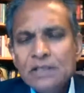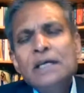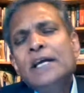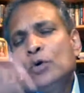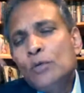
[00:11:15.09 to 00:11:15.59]

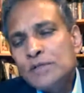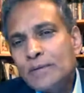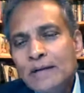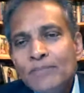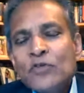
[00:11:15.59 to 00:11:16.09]
Enormous
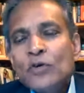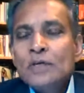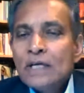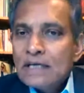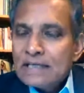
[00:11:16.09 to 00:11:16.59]
amount. So
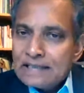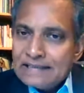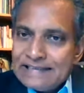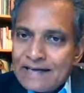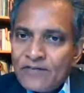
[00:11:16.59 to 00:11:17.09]

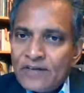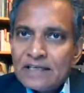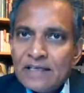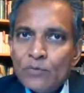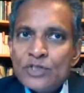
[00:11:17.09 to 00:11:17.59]

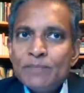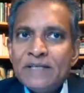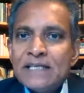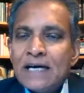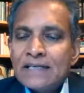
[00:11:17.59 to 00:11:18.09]
definitely we should be
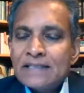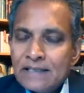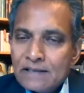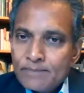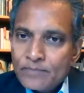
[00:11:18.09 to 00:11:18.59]

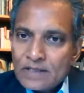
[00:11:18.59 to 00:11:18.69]
targeting